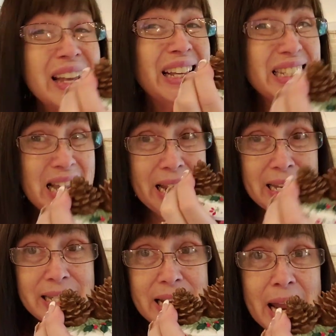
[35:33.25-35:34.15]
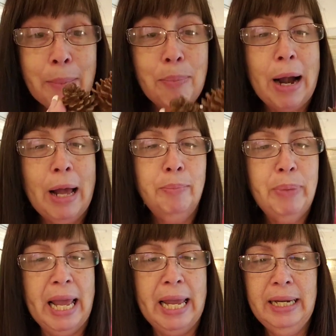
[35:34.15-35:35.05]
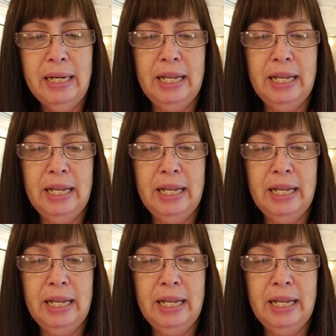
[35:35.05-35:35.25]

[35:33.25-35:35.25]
because I can take a brown paint